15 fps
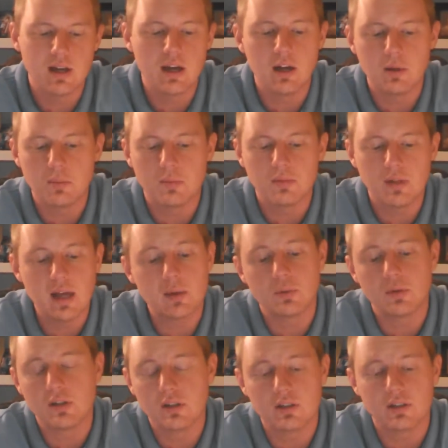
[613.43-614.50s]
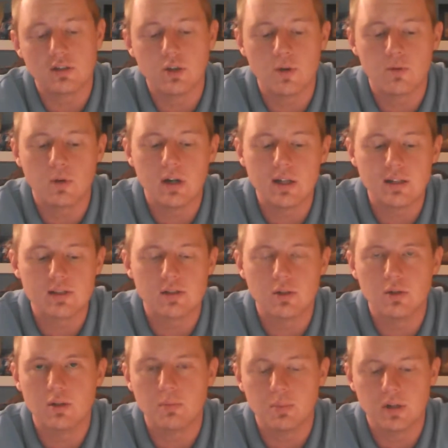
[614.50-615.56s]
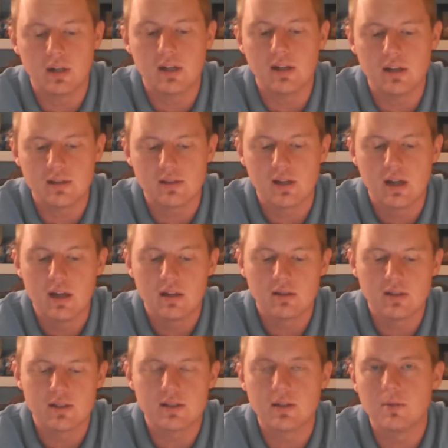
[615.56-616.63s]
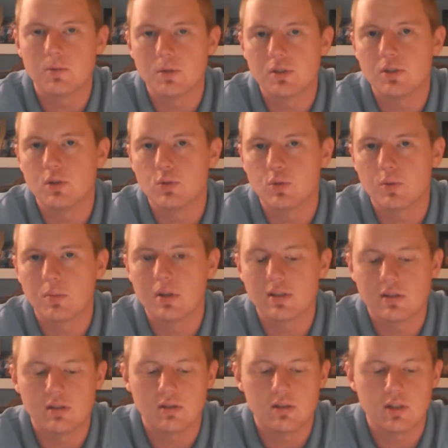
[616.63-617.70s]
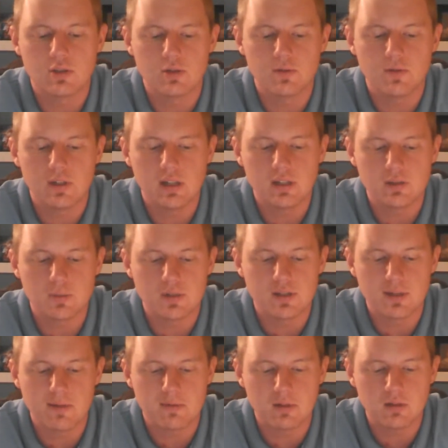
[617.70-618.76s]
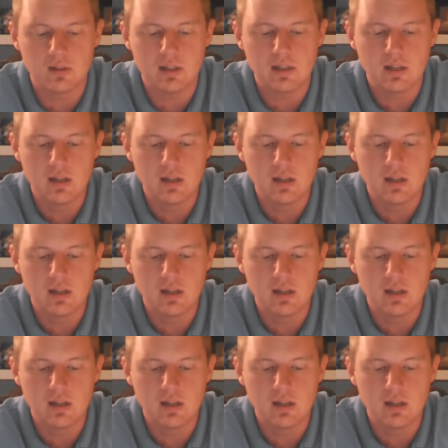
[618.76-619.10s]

That really could go for any student, but it is listed for students with muscular dystrophy specifically.